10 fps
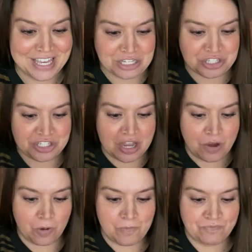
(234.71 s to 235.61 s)

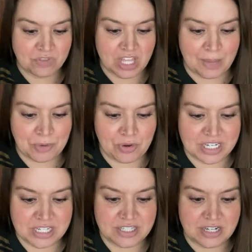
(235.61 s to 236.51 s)
So I'm going
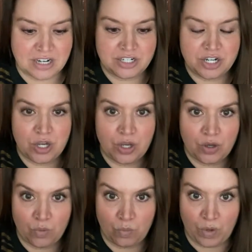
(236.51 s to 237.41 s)
to start
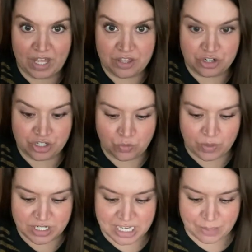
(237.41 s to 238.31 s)
with just
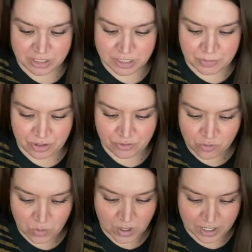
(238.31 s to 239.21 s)
1 tablespoon of
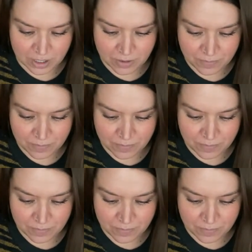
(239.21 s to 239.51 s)
water.